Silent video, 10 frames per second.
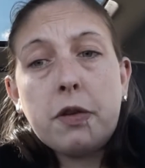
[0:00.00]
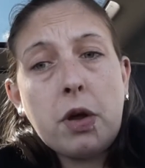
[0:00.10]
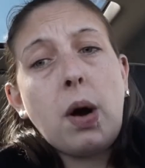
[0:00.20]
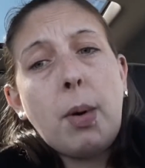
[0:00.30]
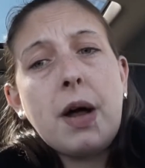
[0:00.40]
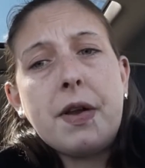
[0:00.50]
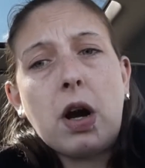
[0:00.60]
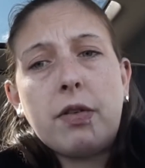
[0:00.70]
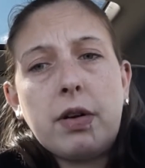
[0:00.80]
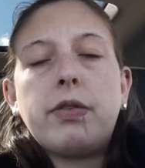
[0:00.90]
So I'm on
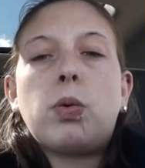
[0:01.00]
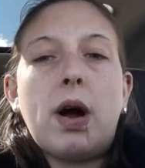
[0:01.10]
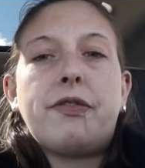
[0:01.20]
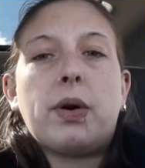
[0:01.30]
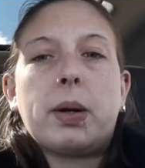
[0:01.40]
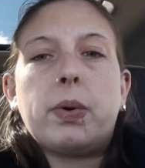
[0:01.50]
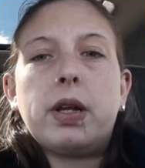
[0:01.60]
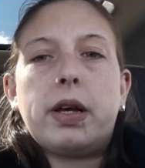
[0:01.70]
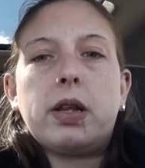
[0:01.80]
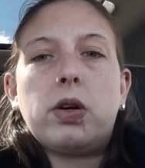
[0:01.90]
there quite
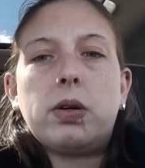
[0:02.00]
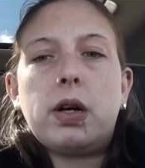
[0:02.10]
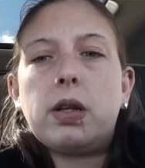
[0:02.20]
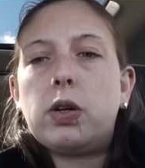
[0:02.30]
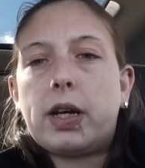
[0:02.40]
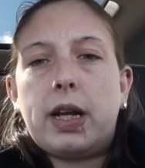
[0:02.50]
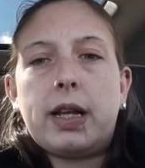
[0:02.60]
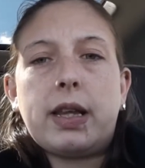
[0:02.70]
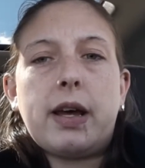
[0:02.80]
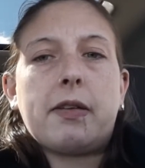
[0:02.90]
frequently, lo-
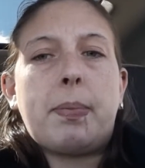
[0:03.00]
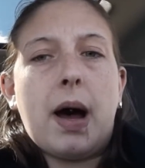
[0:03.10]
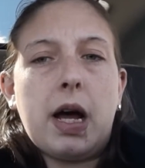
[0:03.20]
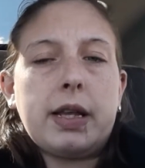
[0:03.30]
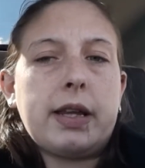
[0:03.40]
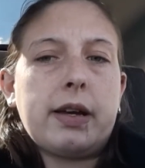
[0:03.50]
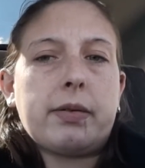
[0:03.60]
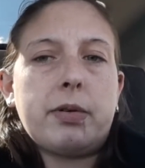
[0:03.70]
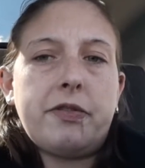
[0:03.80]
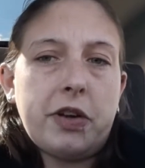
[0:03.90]
looking at things, buying
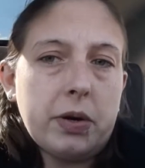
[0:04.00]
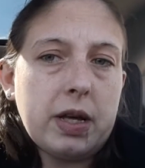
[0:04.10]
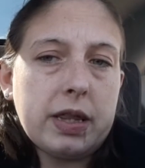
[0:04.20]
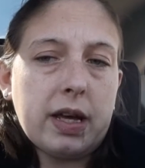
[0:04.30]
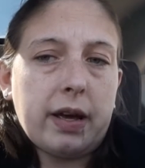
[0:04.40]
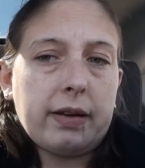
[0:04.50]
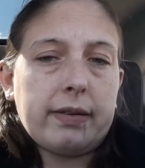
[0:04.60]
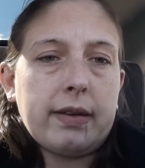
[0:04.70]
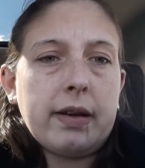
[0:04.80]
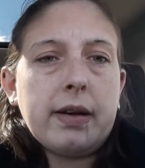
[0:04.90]
things, reviewing
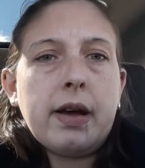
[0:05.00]
things.